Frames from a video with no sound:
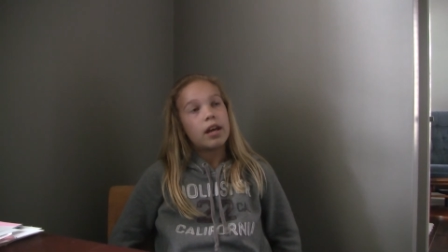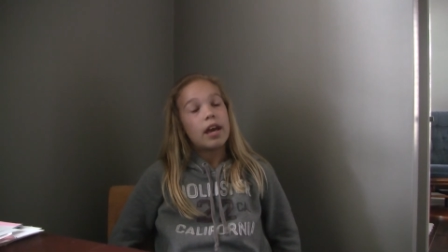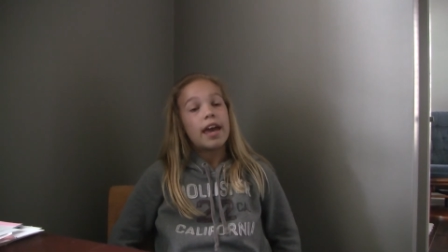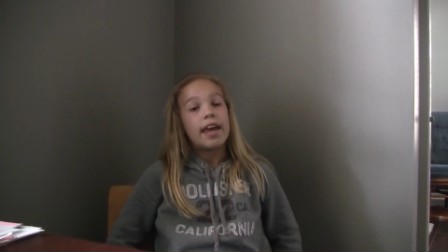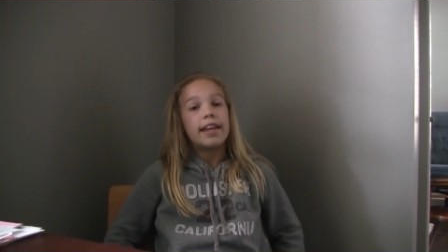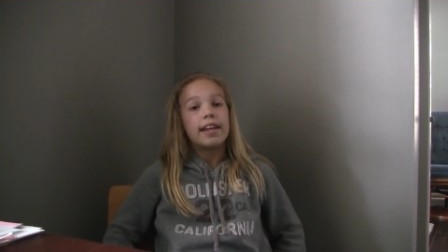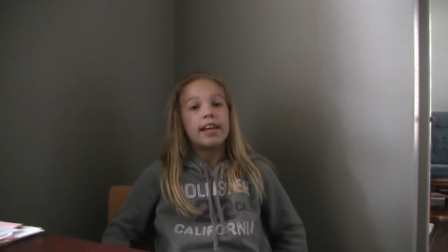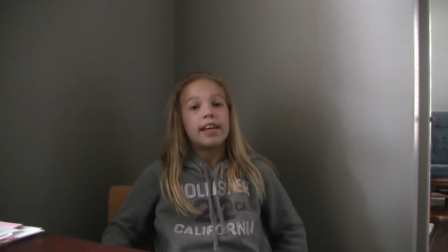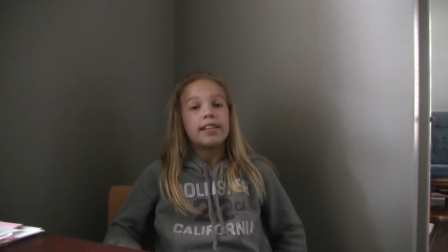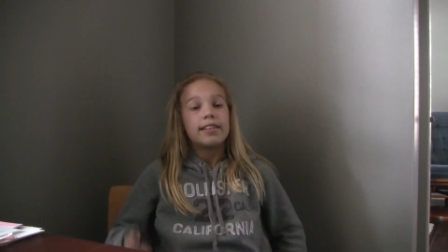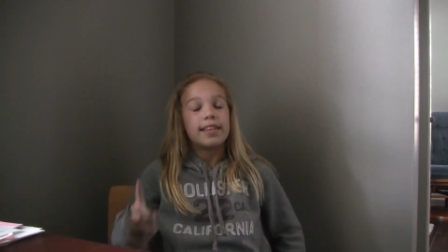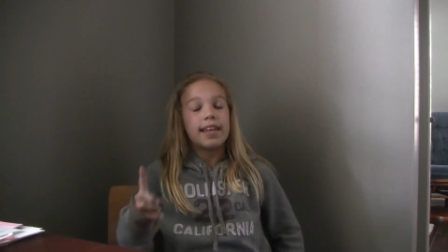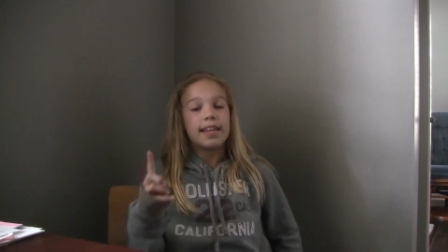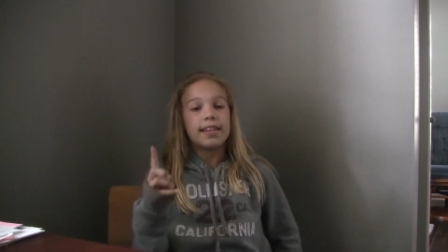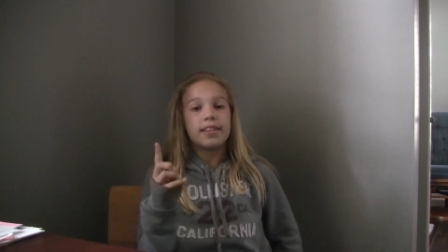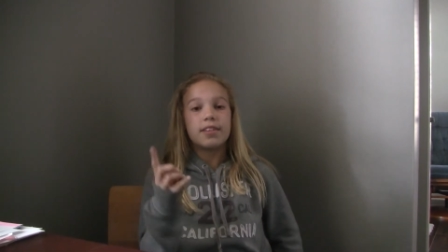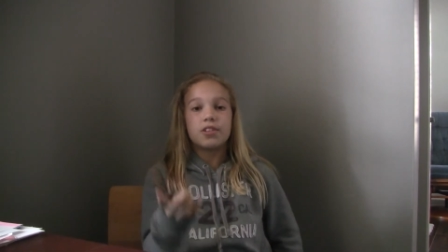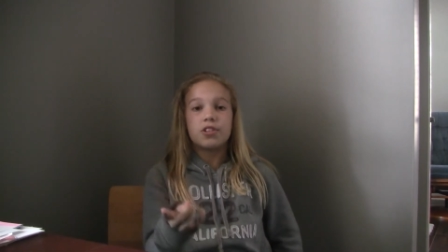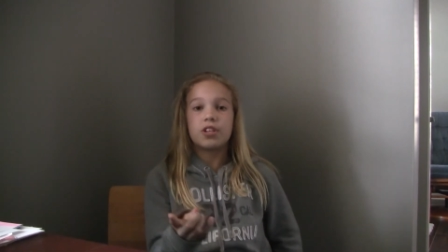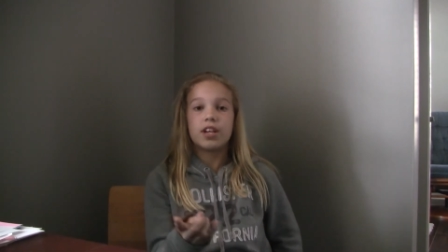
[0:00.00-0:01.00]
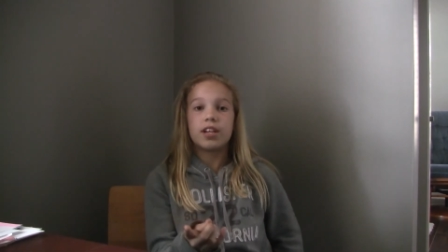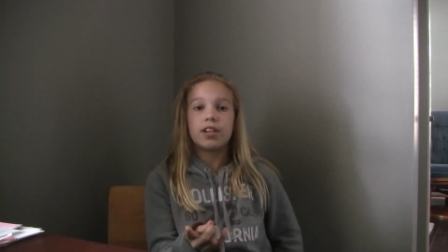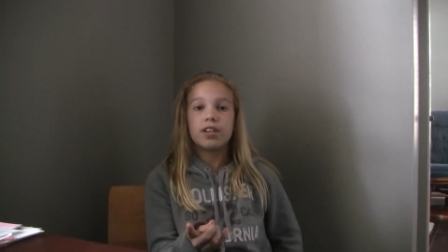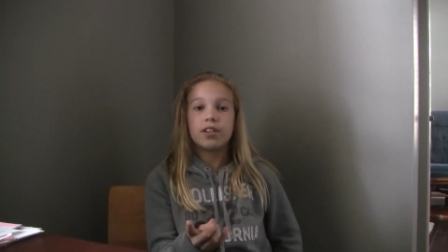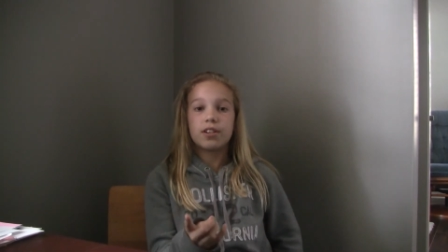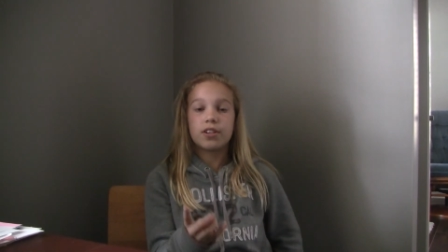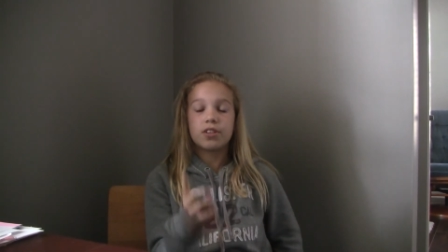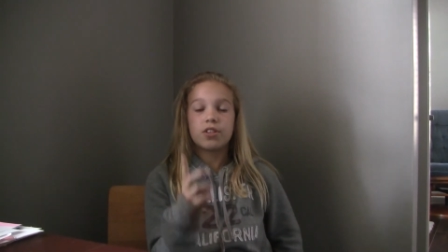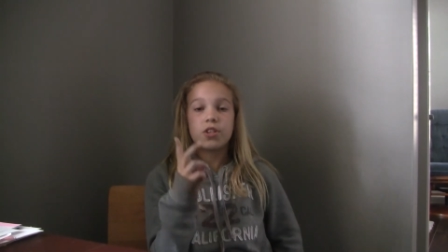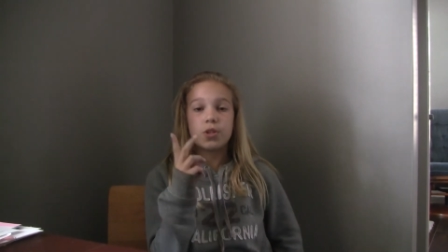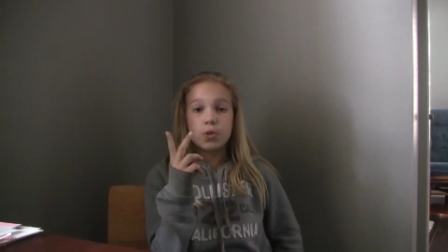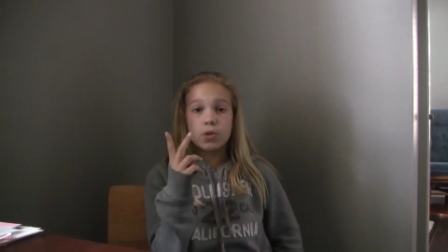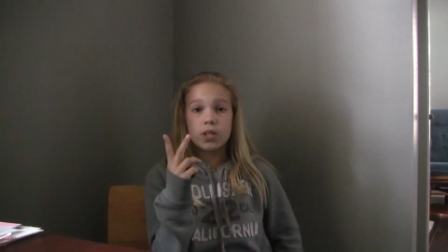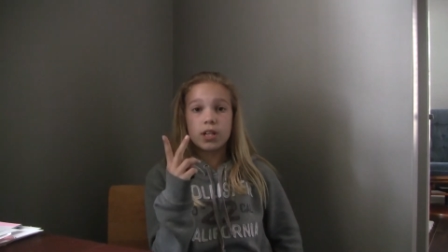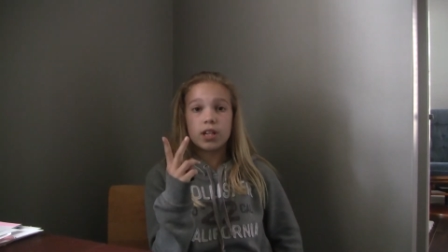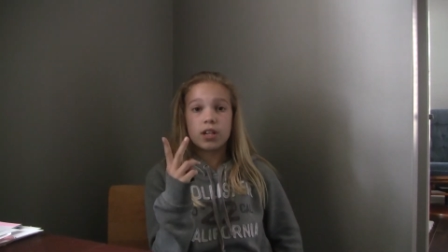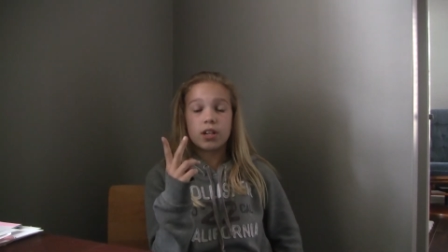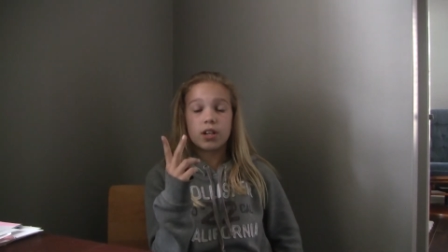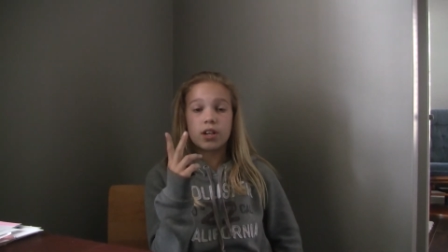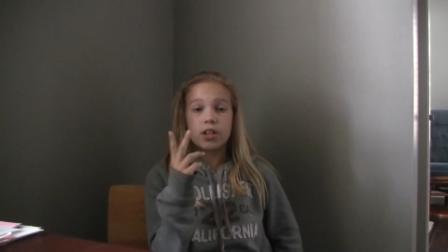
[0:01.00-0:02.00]
and the, the janitor, two
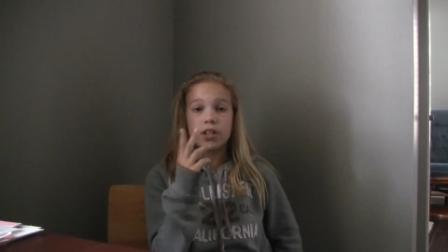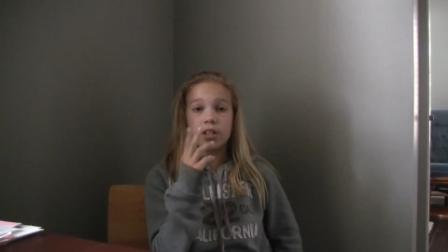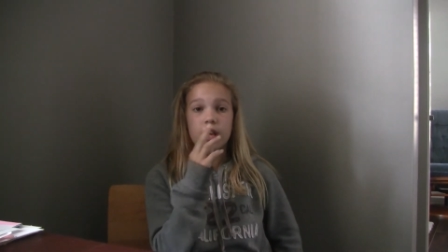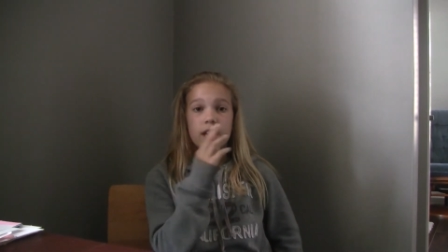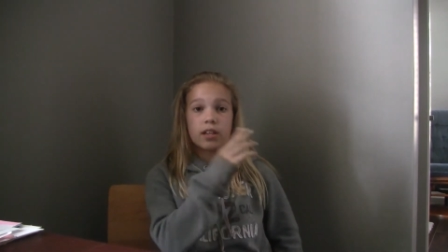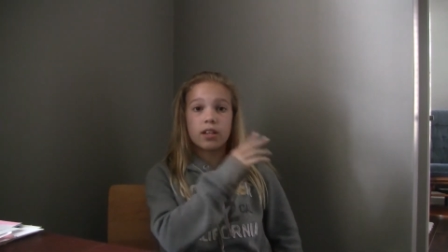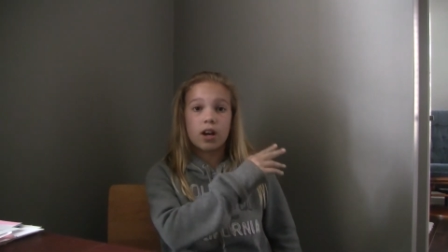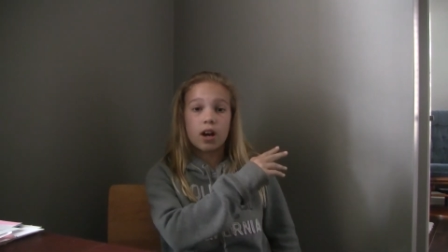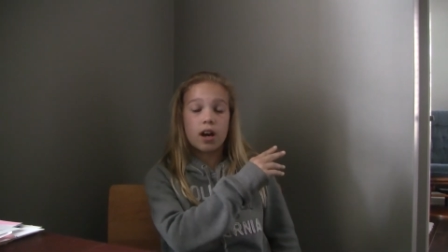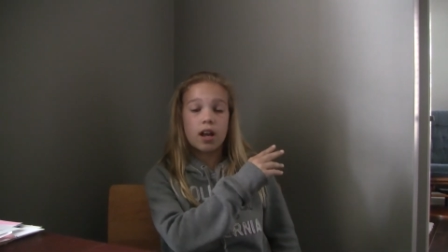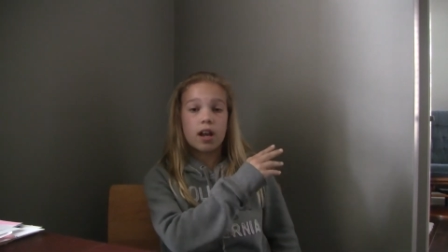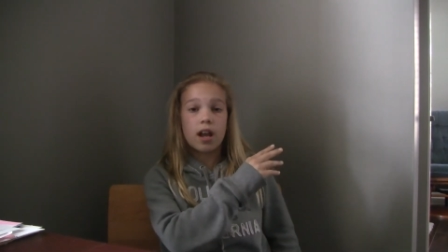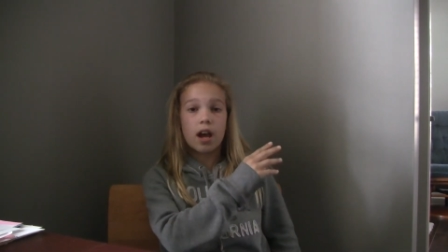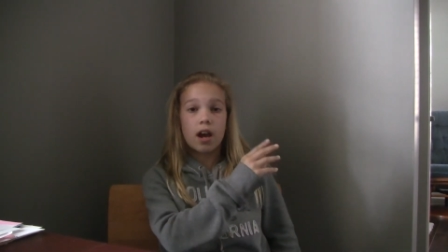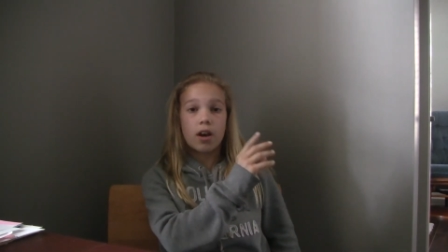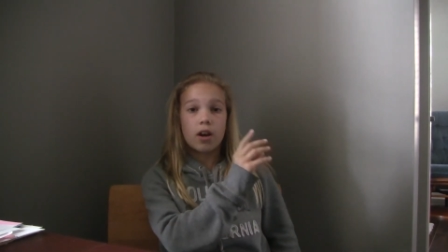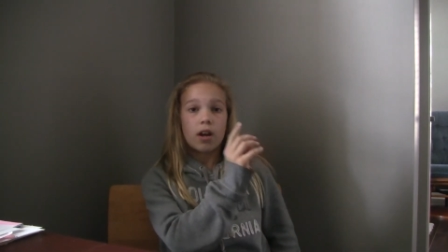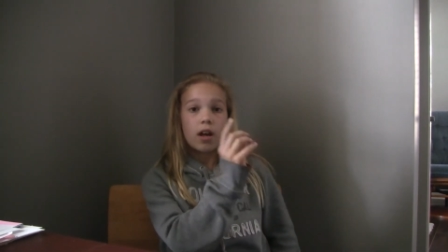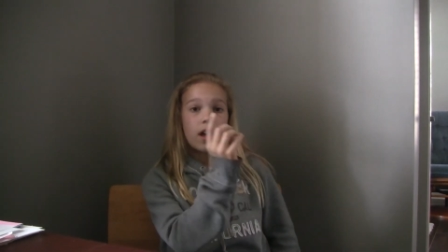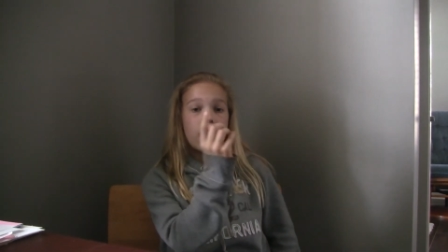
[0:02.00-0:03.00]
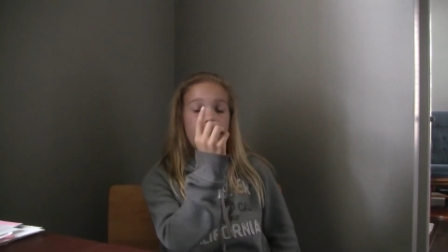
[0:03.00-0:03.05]
janitors had gone out,